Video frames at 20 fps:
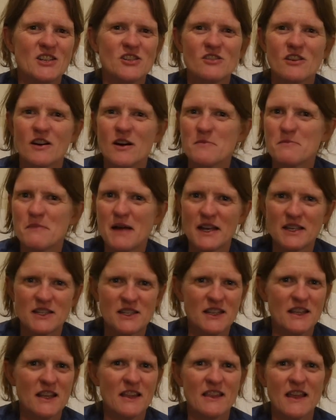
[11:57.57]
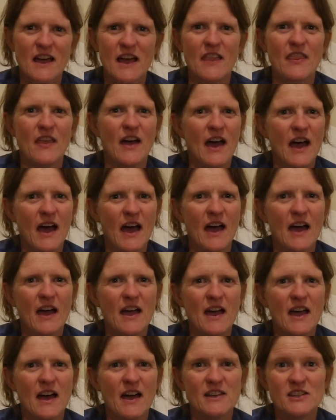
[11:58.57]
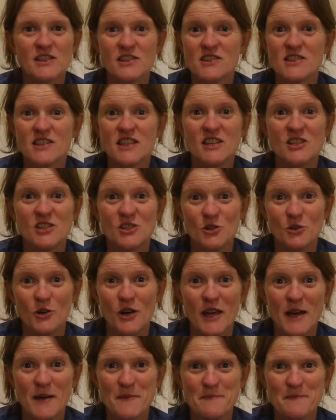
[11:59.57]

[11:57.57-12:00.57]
Try and imagine that they're there and just enjoy it.